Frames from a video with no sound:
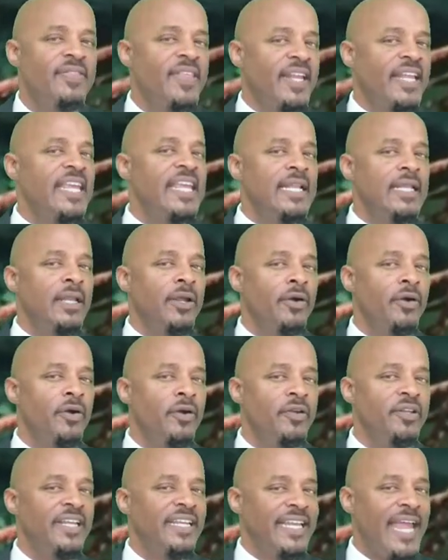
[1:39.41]
that he
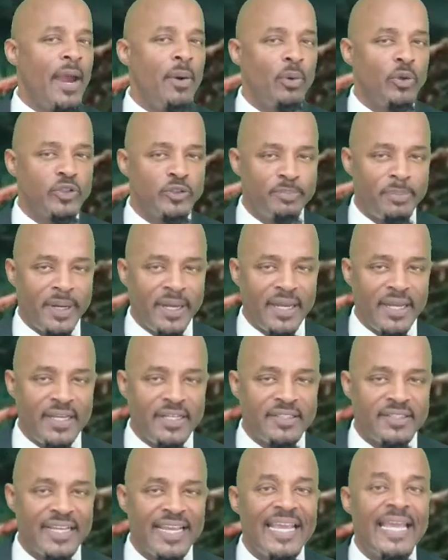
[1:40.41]
learned in
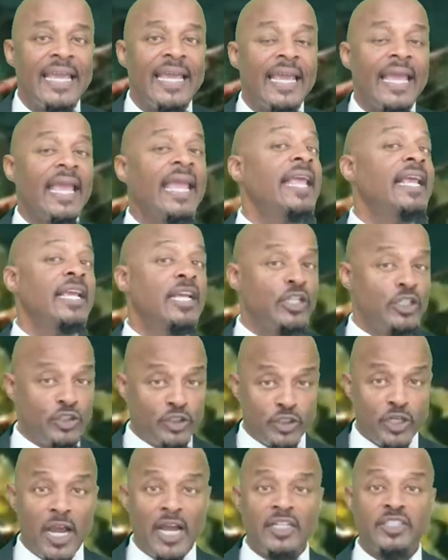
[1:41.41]
aerospace in
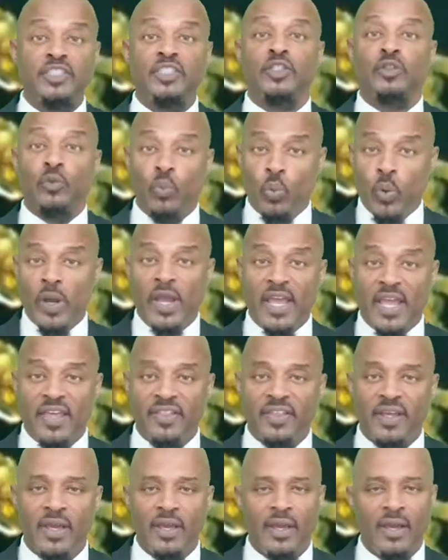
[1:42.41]
conjunction
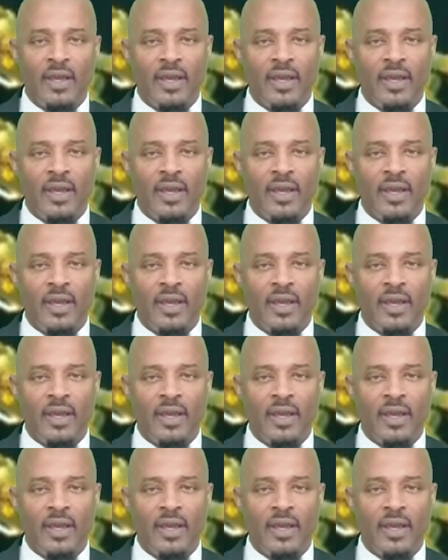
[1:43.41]
with